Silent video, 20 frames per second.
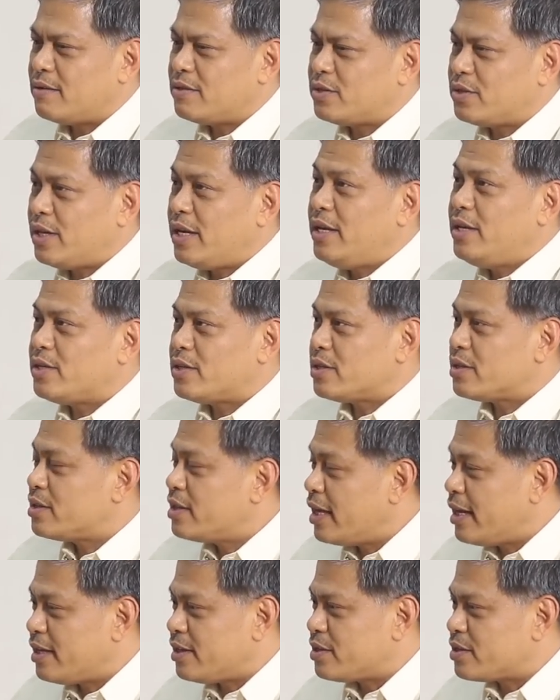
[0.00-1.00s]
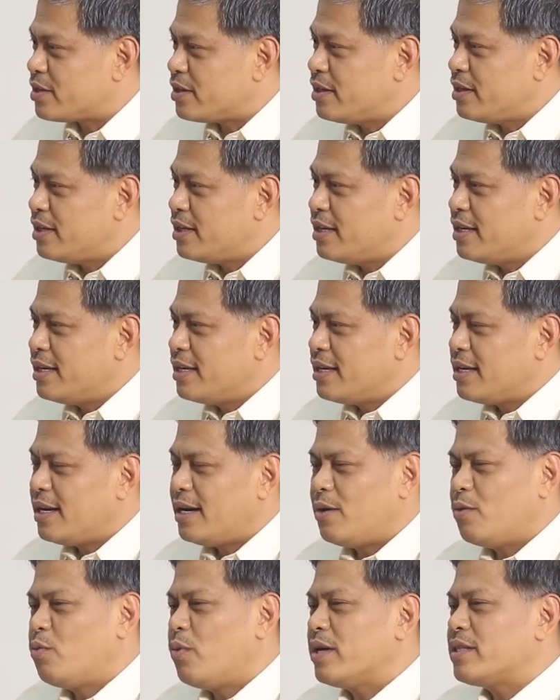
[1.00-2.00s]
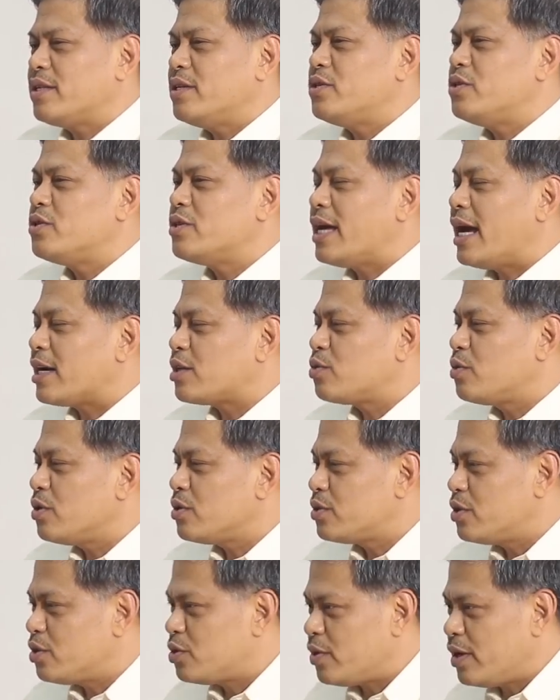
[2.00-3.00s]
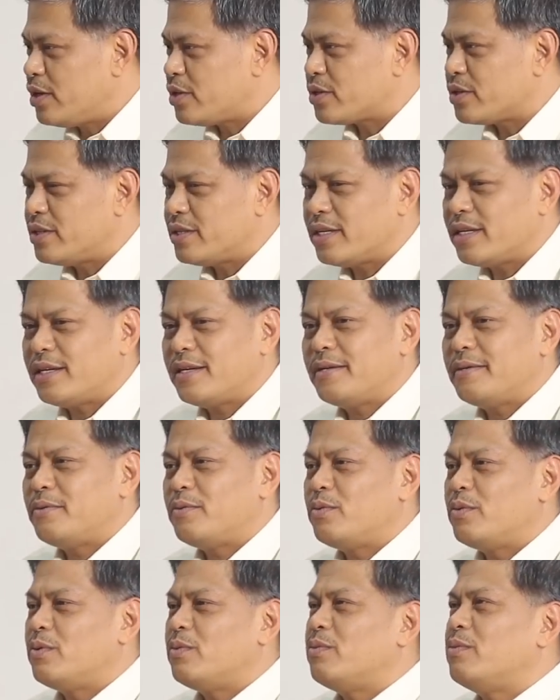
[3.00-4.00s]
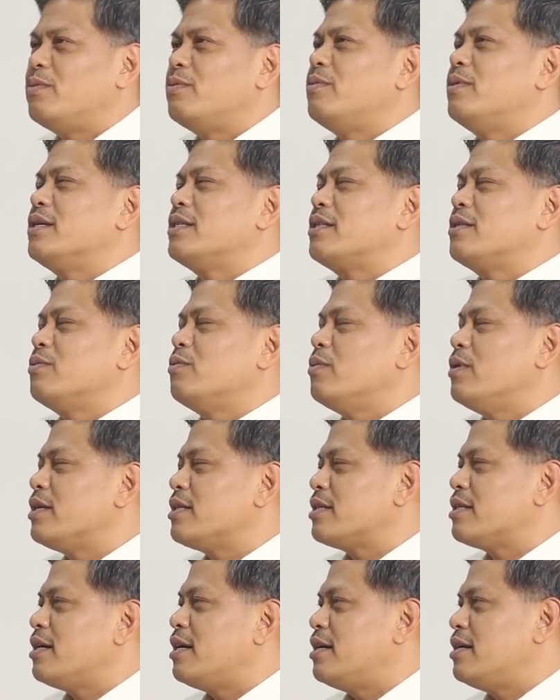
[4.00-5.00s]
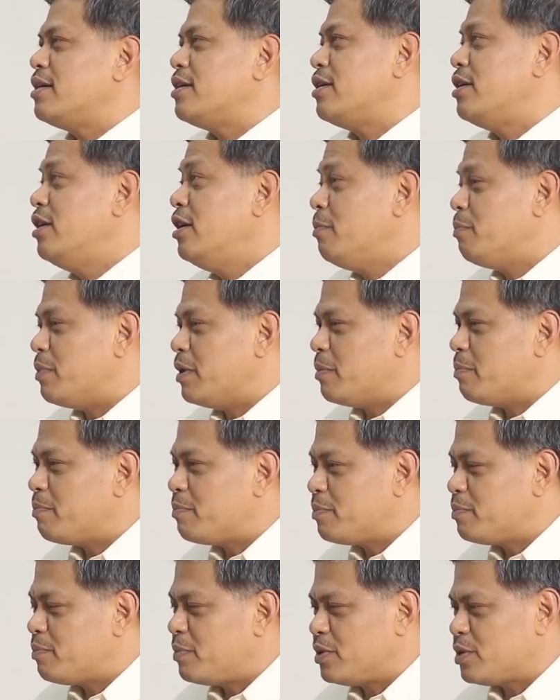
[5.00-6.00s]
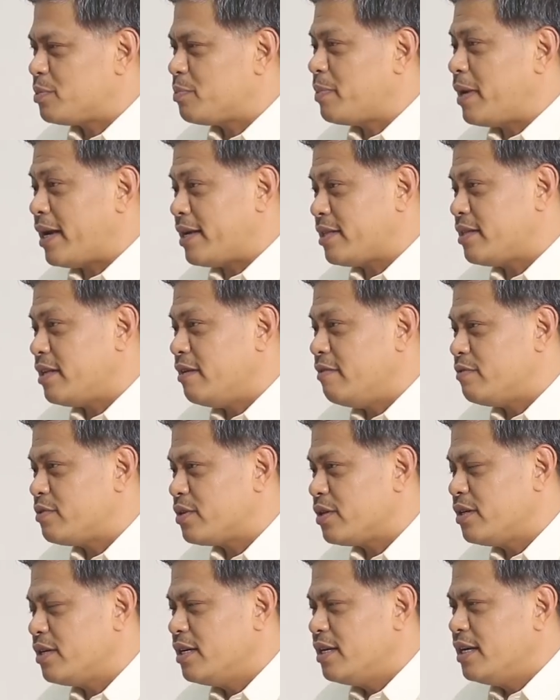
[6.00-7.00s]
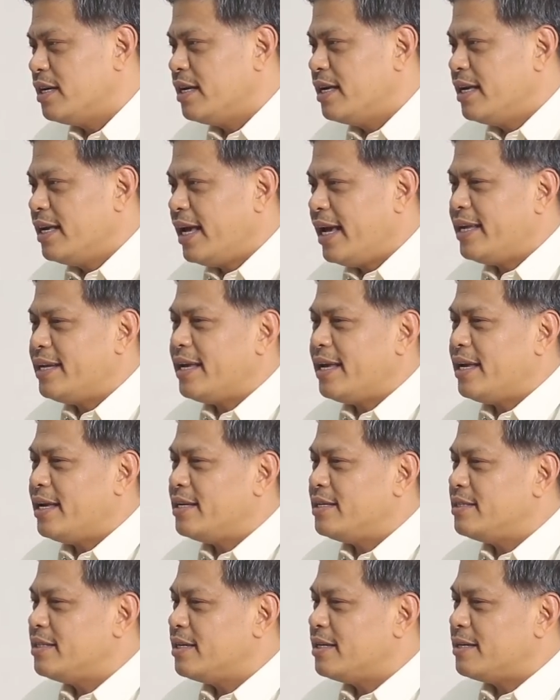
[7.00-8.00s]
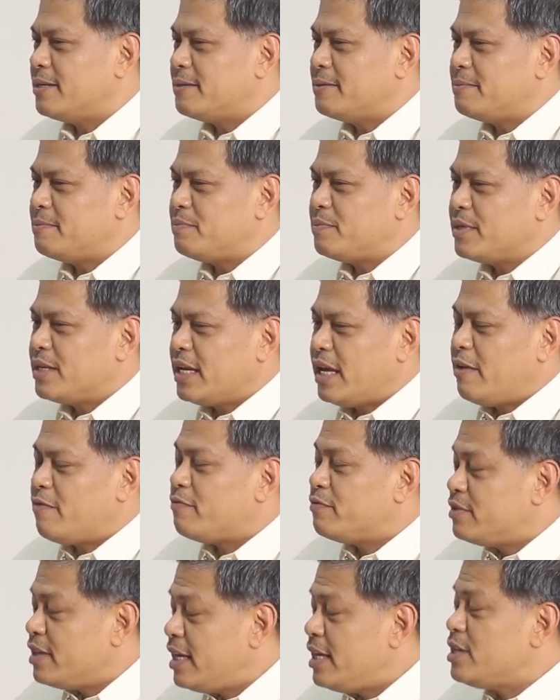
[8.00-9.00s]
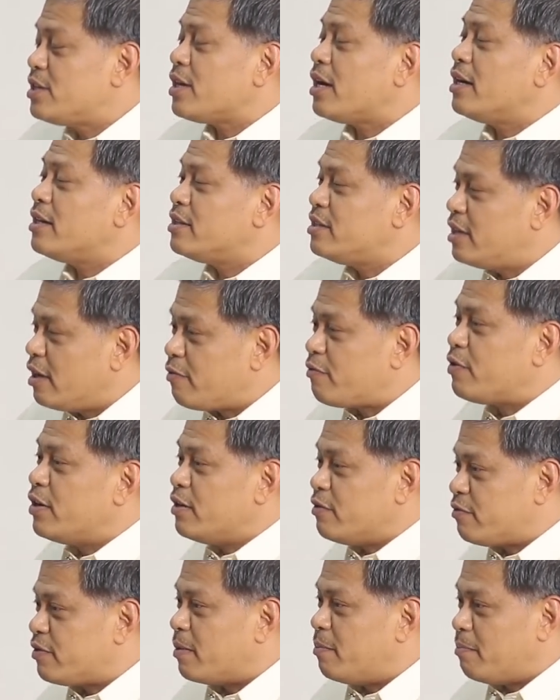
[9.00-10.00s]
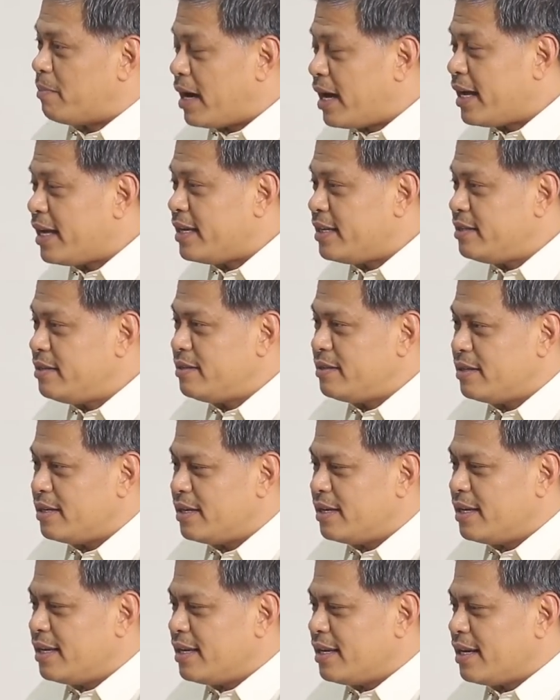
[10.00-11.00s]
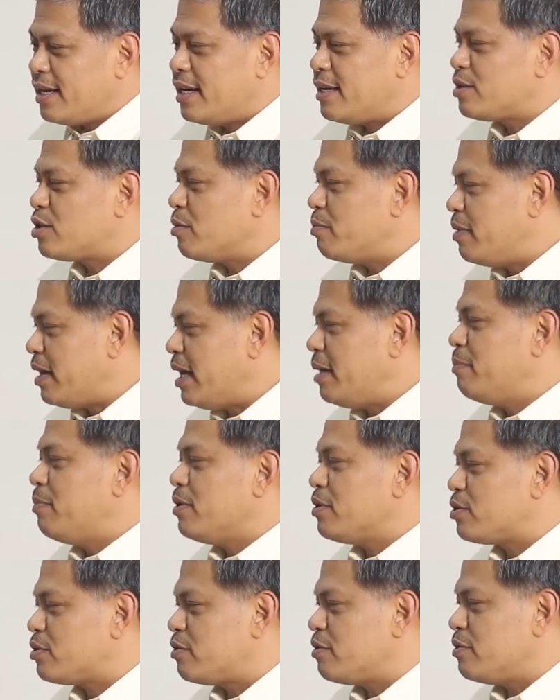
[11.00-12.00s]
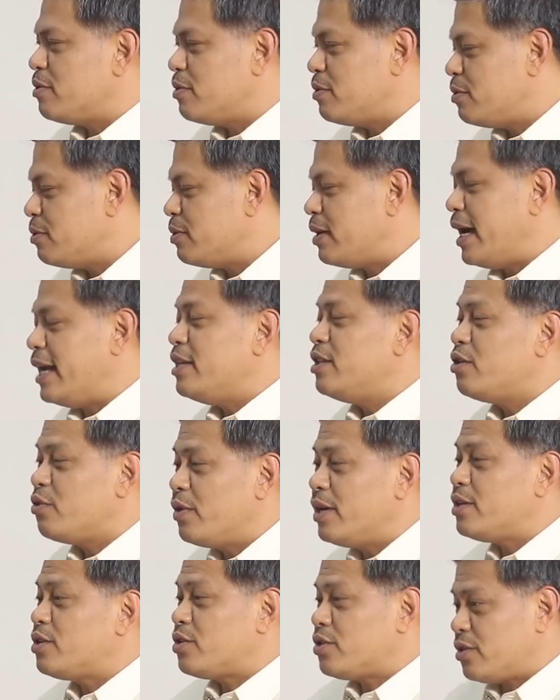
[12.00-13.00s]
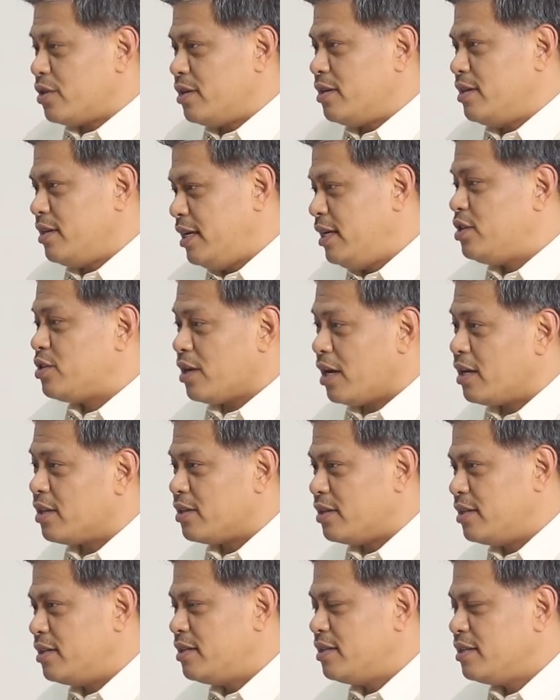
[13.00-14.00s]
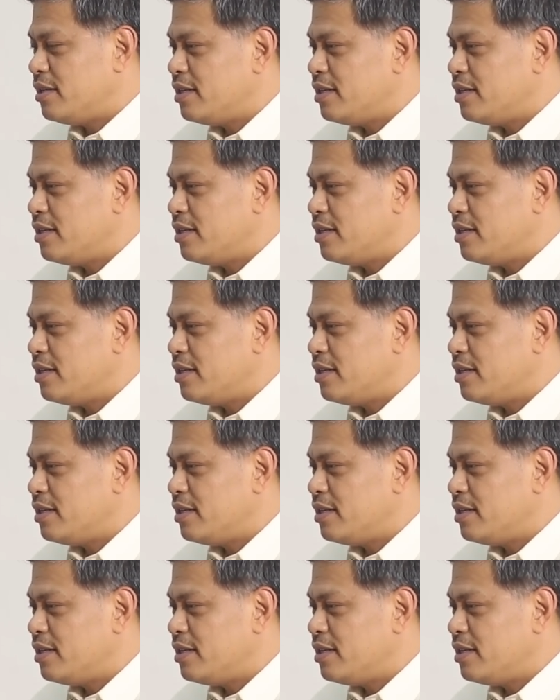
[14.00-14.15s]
sees things, what is his actual situation, what are her perspectives, if these are different from mine, to be able to enrich each other